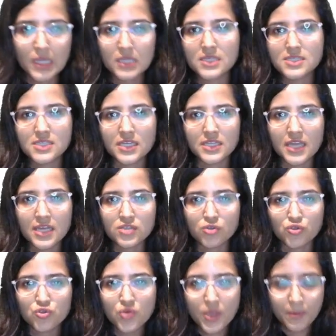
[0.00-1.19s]
This data is
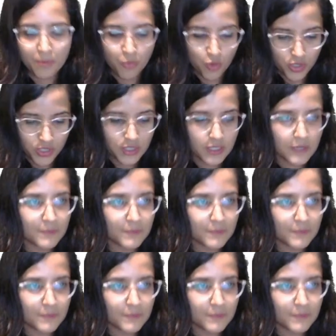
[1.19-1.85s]
also important.